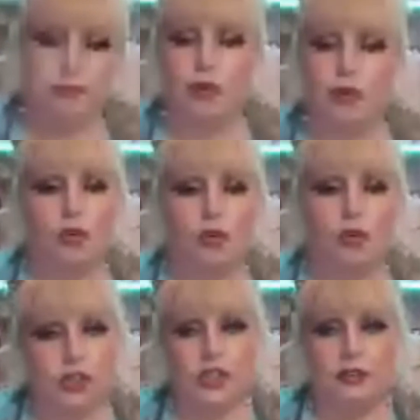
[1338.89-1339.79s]
or
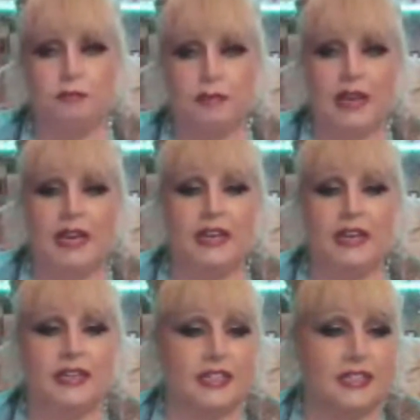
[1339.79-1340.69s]
should it be a
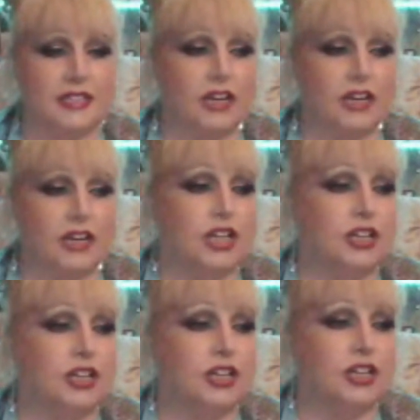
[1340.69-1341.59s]
discussion
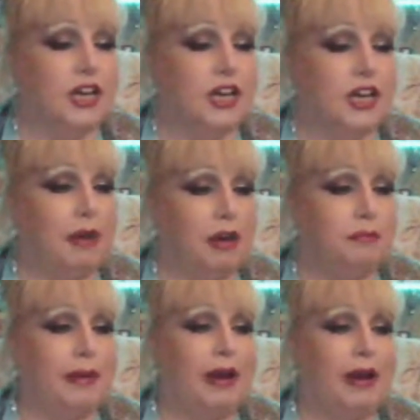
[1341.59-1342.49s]
about
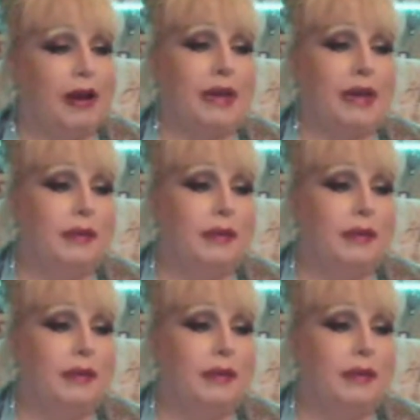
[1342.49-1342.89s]
maybe,